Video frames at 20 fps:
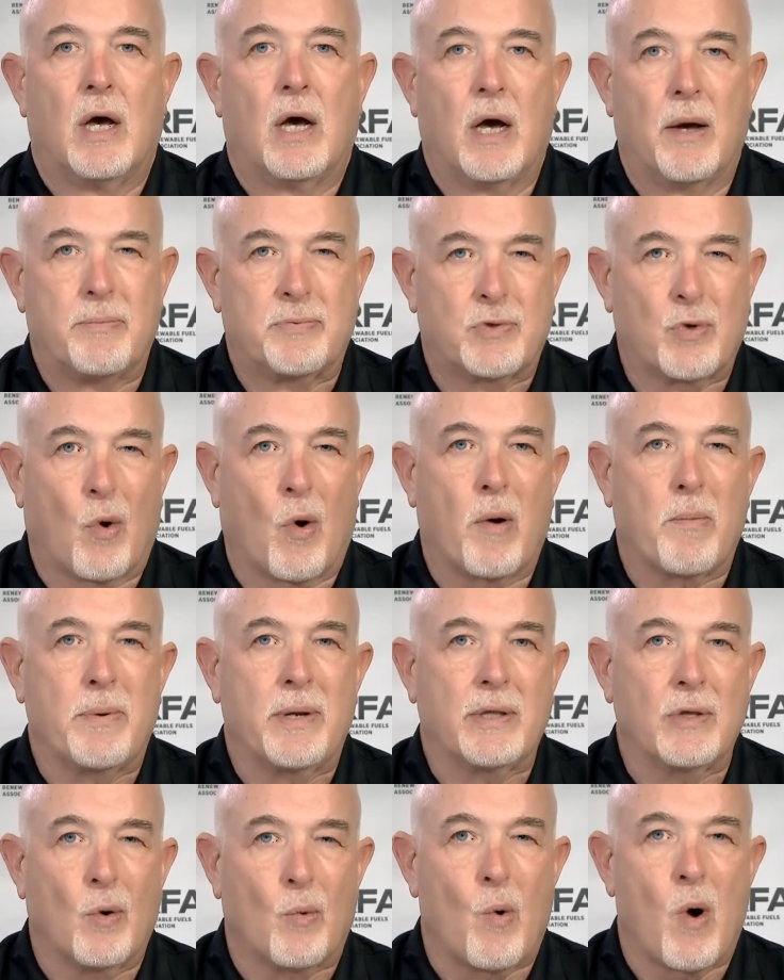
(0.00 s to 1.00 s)

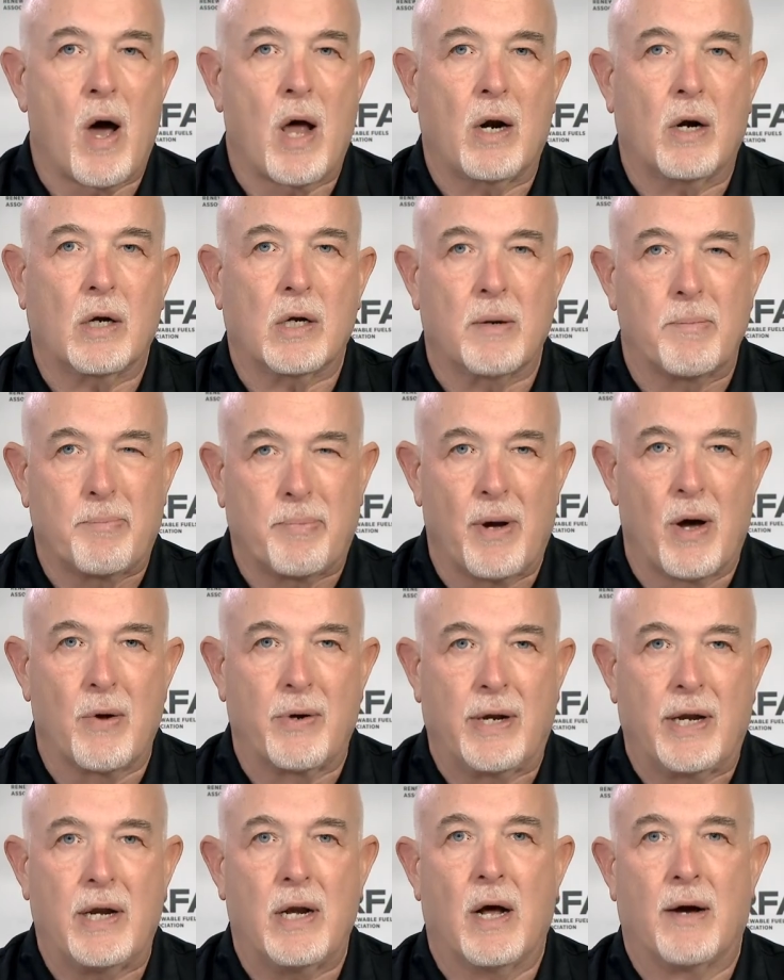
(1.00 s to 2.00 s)
absorbing the water
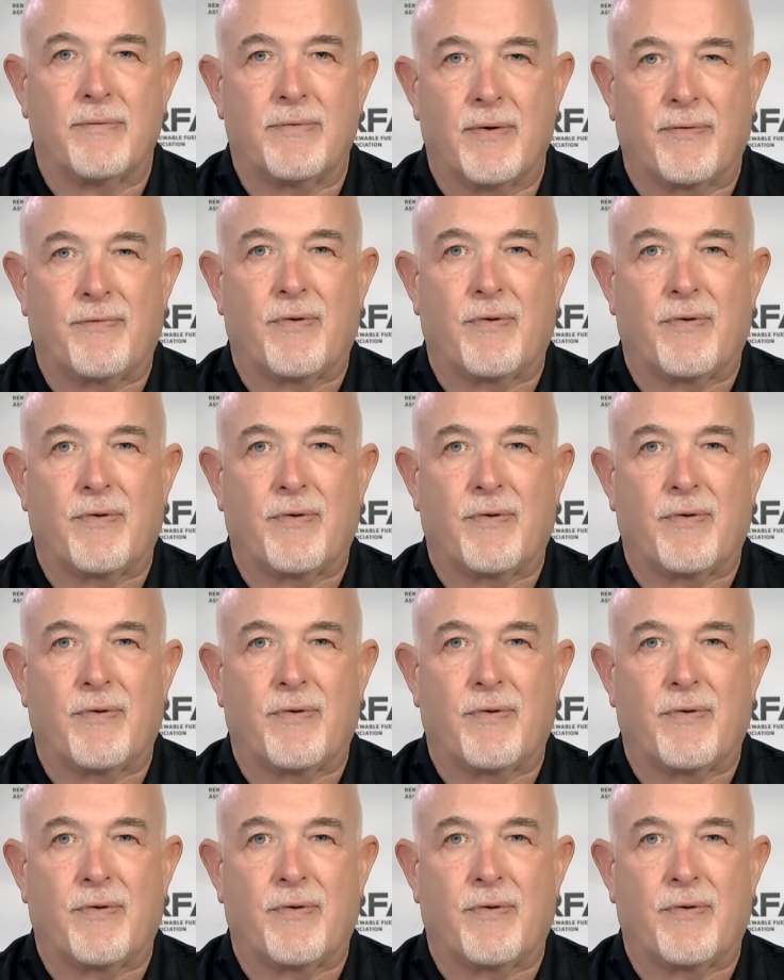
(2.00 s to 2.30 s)
component of the